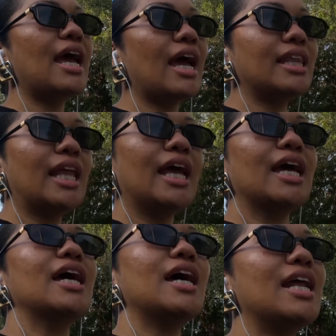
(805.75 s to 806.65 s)
And like
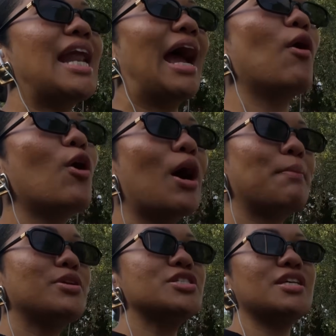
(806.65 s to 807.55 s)
now I'm
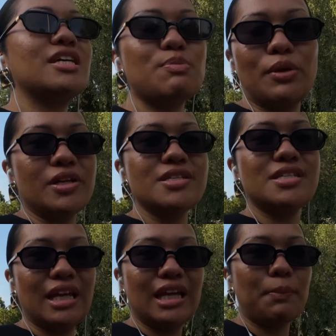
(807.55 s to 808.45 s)
just experiencing